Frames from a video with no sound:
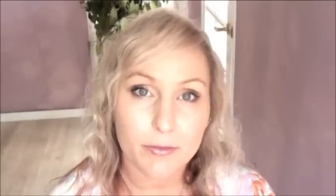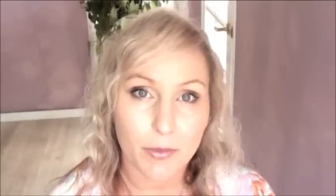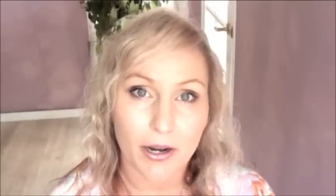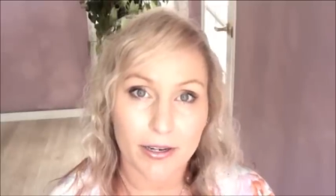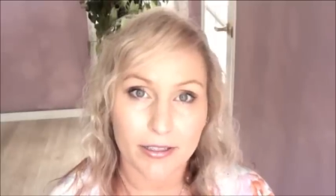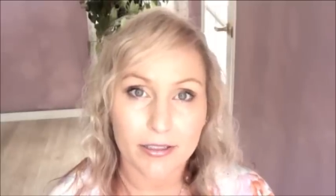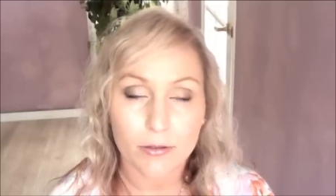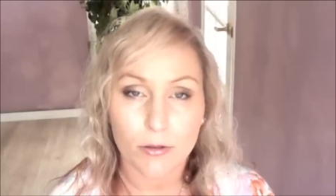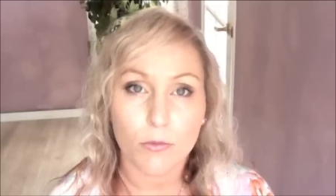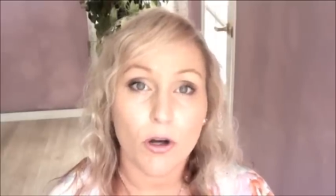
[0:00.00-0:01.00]
spider,
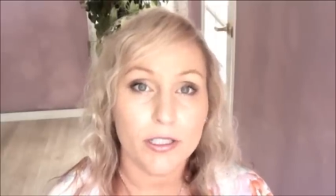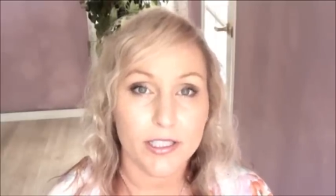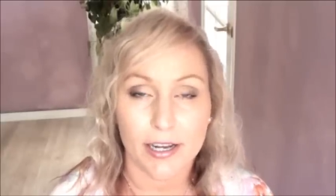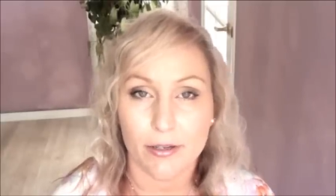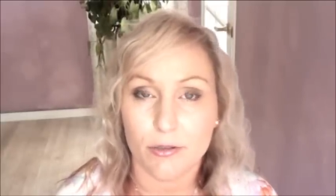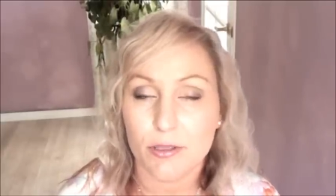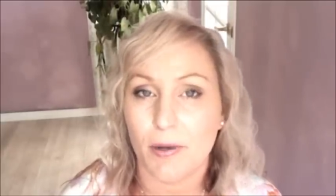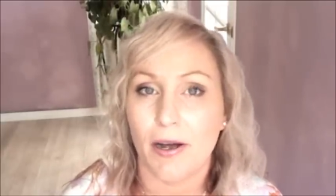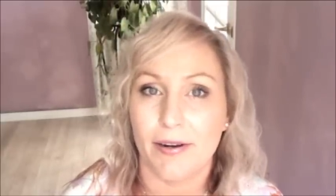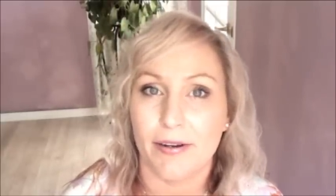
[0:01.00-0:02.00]
or white-tailed
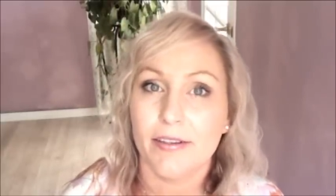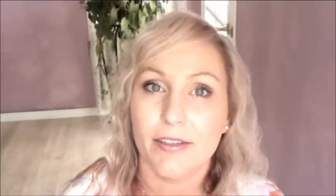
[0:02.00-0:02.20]
spider.